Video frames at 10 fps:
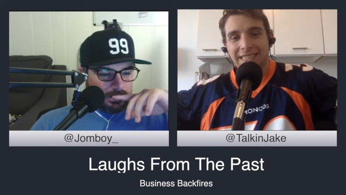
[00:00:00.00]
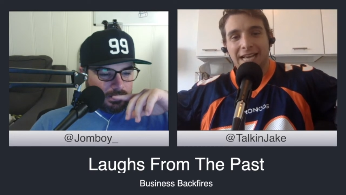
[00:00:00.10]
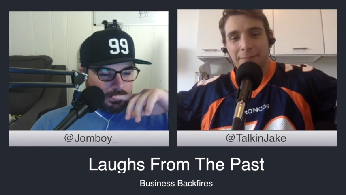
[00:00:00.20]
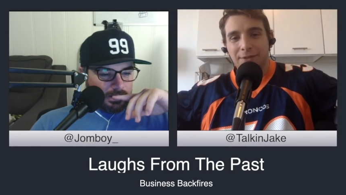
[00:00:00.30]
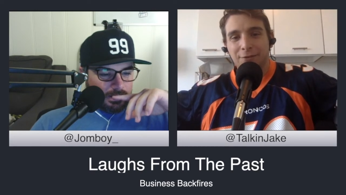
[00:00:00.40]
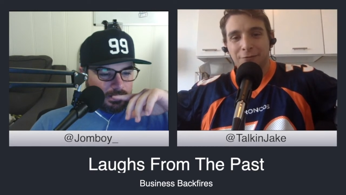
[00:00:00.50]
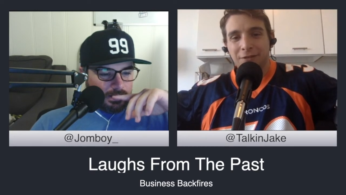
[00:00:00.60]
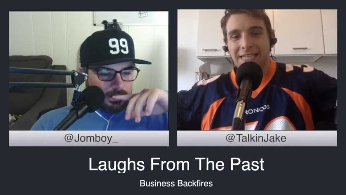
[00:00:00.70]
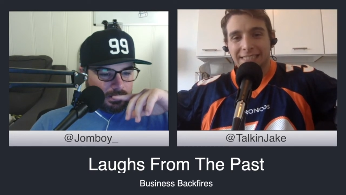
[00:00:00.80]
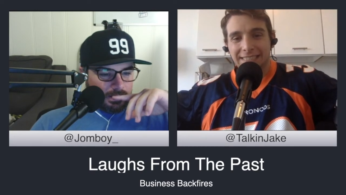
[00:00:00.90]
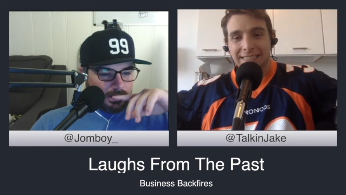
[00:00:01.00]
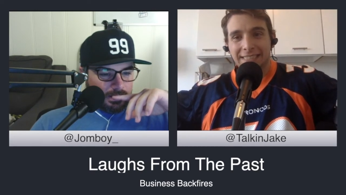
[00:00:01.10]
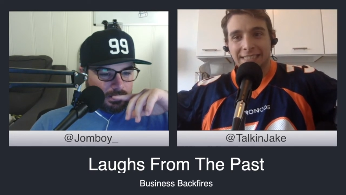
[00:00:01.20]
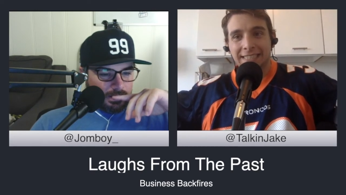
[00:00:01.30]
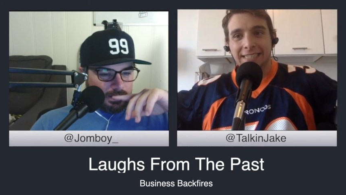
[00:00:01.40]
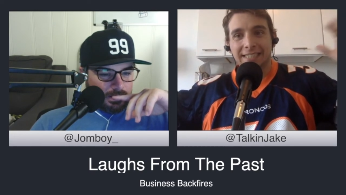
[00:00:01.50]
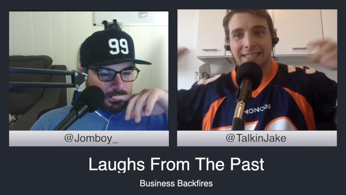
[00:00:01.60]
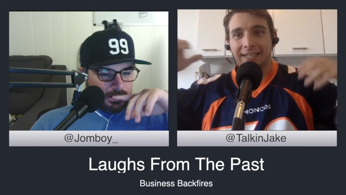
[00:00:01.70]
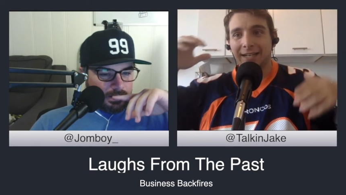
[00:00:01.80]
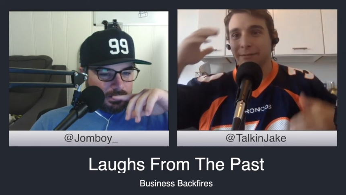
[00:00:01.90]
Speaker 1: slap in the face.
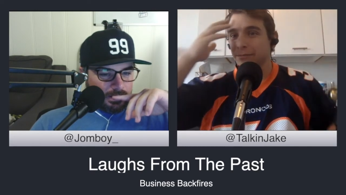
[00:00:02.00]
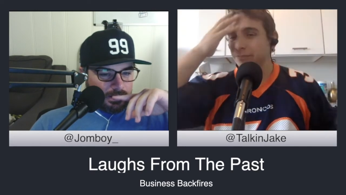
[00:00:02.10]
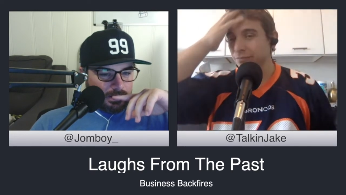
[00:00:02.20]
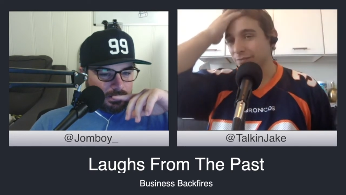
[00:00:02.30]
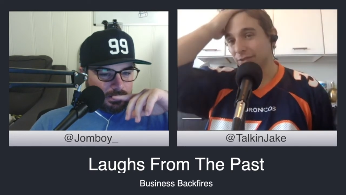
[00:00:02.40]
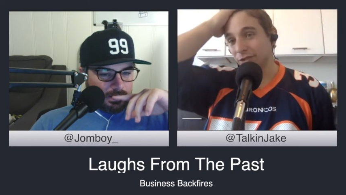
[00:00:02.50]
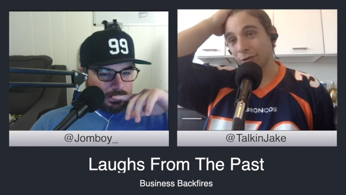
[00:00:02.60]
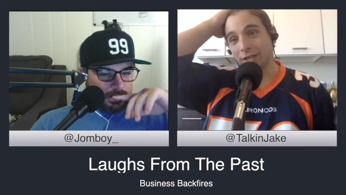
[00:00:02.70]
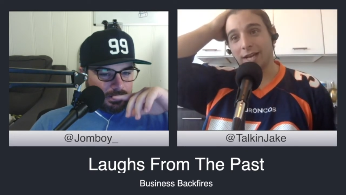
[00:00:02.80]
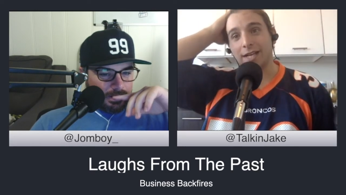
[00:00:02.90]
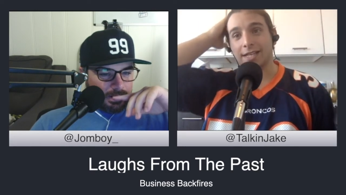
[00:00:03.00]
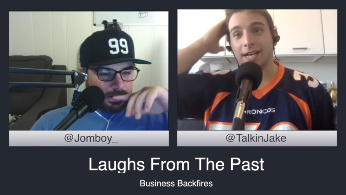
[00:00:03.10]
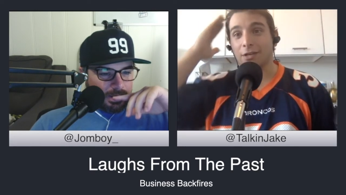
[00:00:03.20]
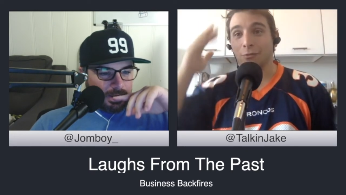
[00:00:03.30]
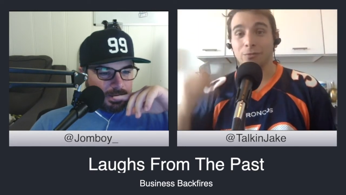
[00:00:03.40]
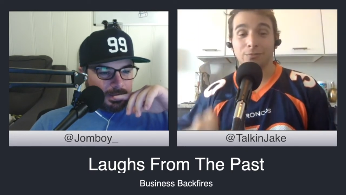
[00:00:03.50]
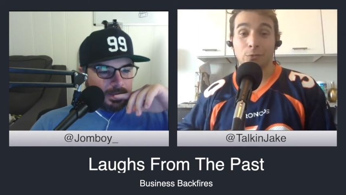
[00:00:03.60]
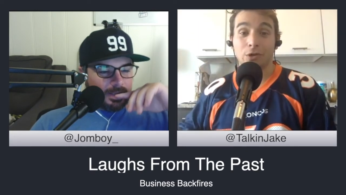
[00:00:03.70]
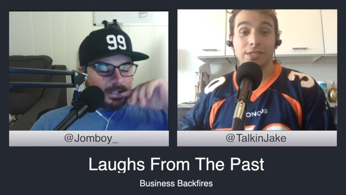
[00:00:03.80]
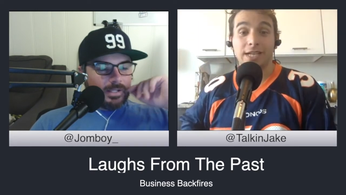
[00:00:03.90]
Um, so yeah, it kind of
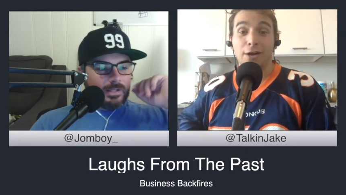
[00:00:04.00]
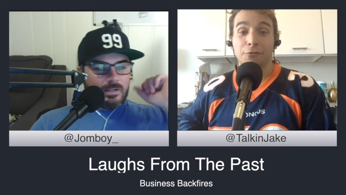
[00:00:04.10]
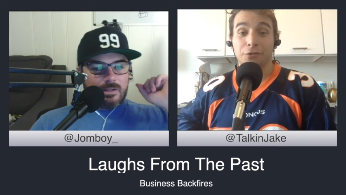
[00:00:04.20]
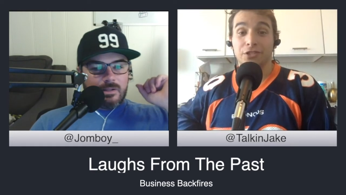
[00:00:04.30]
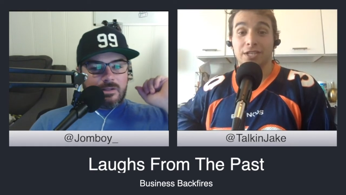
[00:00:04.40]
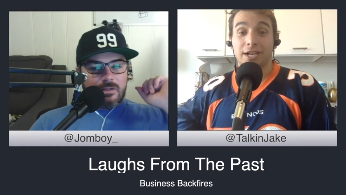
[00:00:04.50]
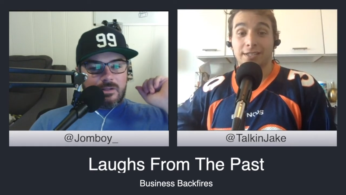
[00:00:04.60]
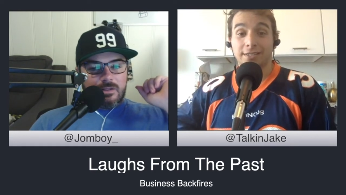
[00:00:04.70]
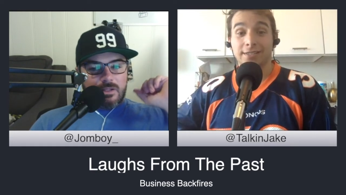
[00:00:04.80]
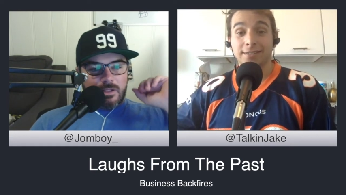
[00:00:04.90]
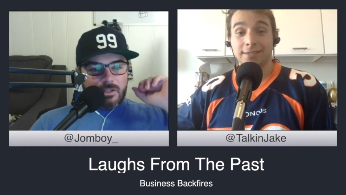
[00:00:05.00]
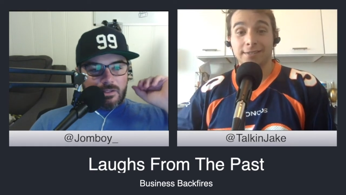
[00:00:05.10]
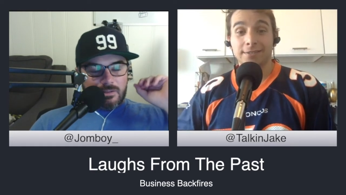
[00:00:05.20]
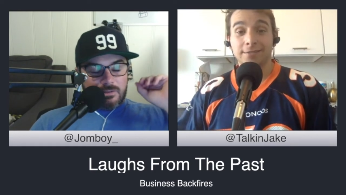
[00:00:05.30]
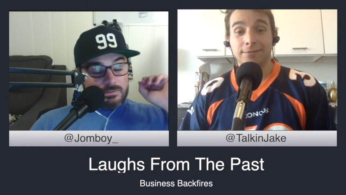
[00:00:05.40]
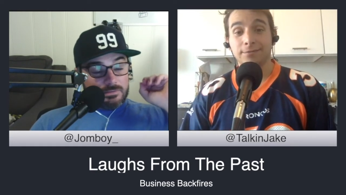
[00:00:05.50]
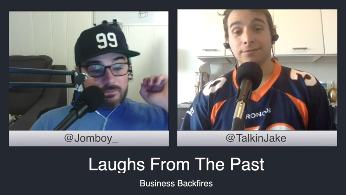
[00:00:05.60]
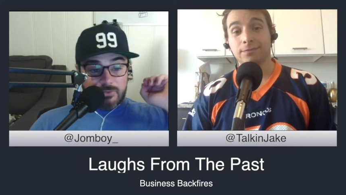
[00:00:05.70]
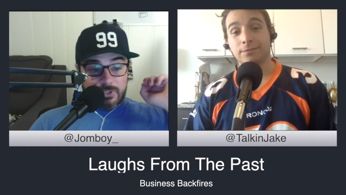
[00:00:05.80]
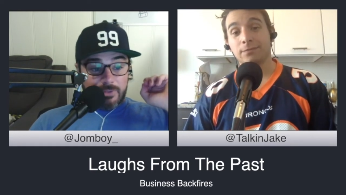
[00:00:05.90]
worked out for Zuck.
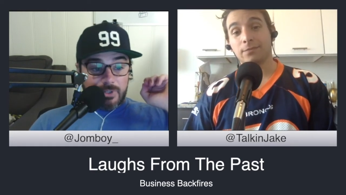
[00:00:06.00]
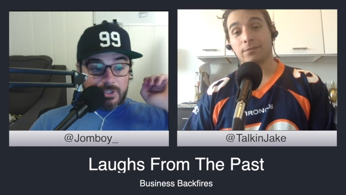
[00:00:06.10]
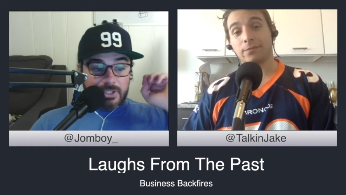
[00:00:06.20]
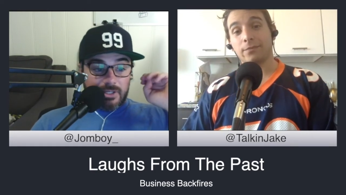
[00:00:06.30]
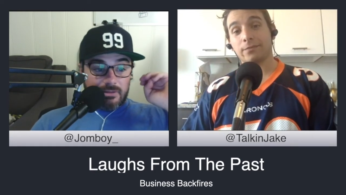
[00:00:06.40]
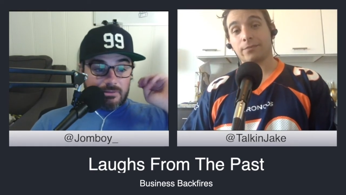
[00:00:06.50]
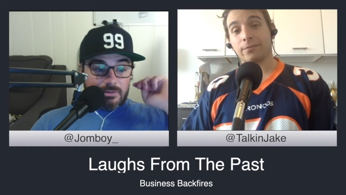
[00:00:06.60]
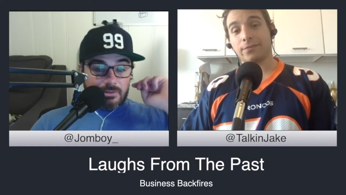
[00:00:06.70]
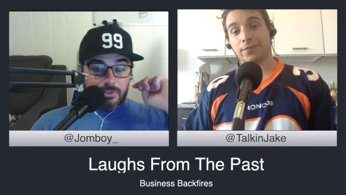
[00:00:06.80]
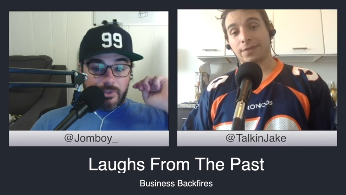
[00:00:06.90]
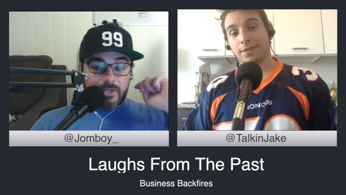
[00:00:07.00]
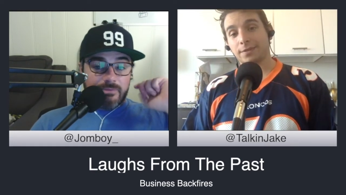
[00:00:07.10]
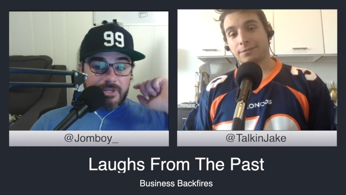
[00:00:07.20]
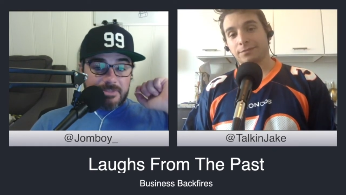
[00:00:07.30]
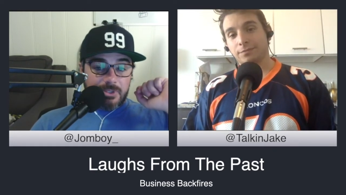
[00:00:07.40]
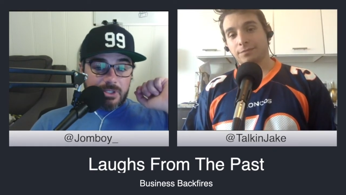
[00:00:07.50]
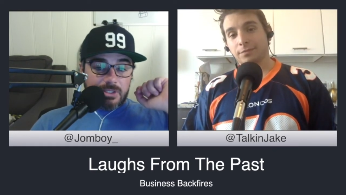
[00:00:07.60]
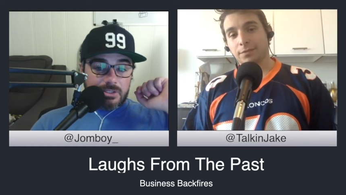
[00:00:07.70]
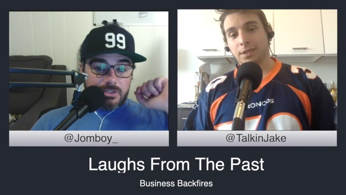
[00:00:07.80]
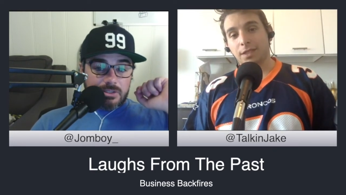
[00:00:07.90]
Speaker 2: Really worked out. You like Facebook?
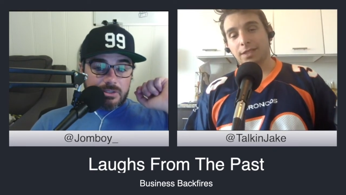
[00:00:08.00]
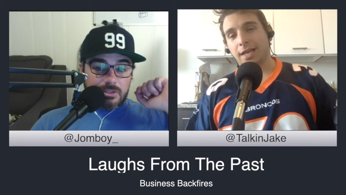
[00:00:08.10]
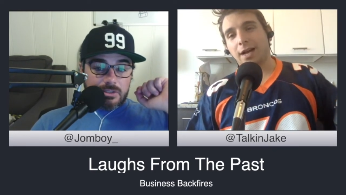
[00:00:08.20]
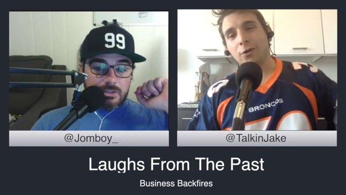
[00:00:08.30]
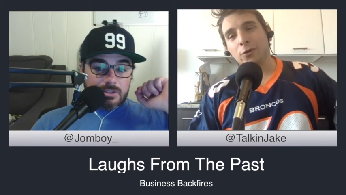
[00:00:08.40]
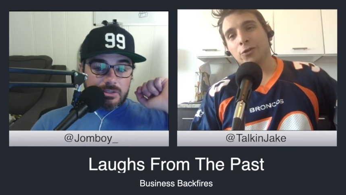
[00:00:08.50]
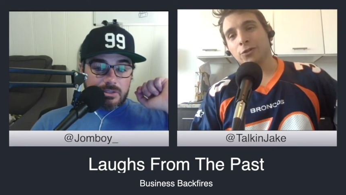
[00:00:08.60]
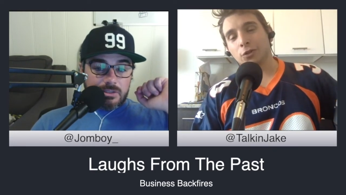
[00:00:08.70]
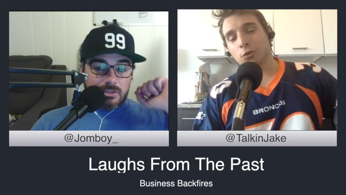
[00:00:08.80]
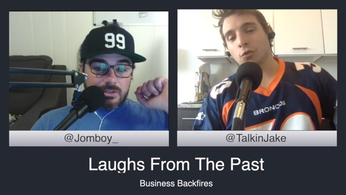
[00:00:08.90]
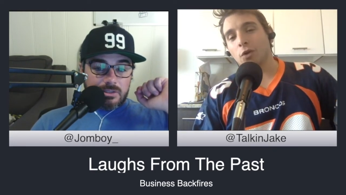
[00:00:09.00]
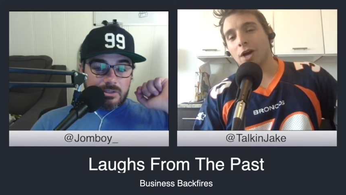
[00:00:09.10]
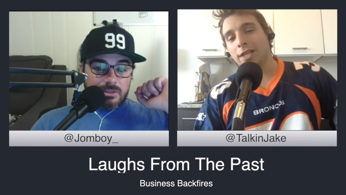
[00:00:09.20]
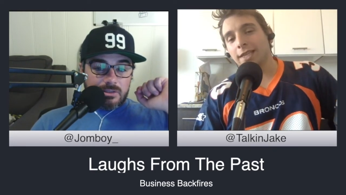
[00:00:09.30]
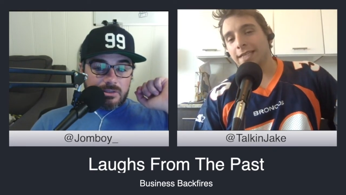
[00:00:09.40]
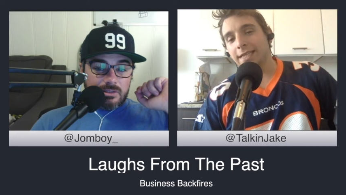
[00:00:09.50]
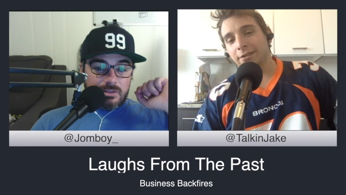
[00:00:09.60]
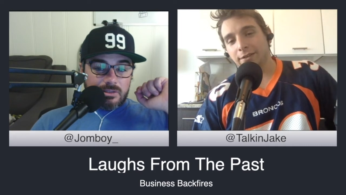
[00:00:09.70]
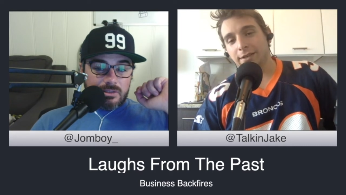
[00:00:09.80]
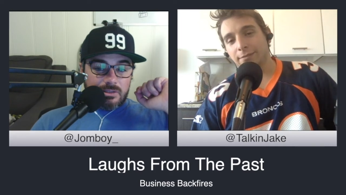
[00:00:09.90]
Speaker 1: Yahoo used to run the
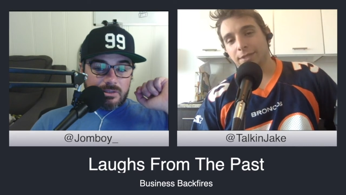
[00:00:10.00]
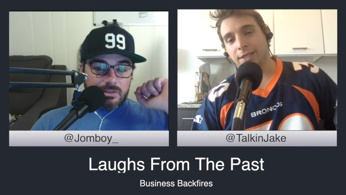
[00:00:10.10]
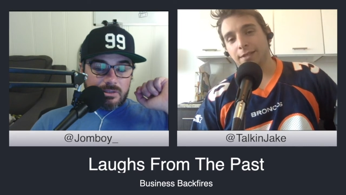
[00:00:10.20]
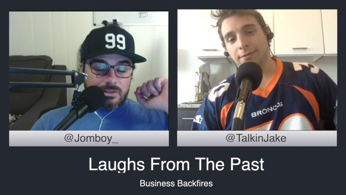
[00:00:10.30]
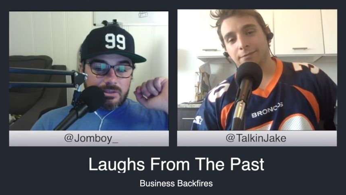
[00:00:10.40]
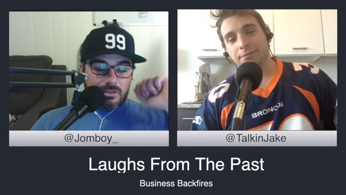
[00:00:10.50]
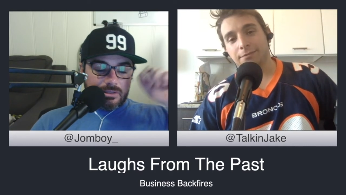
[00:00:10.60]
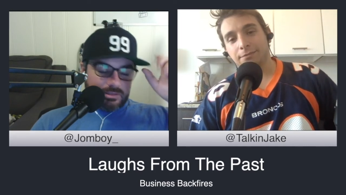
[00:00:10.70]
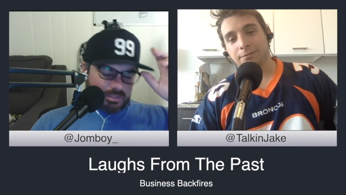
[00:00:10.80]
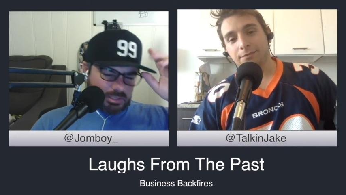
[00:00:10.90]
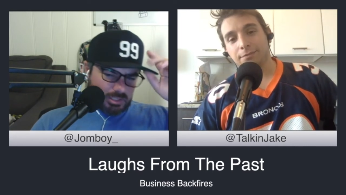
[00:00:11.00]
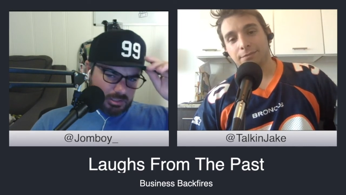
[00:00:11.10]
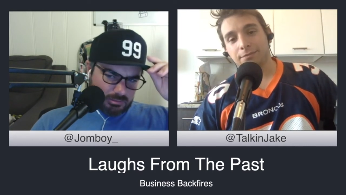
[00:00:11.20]
internet, man. Oh,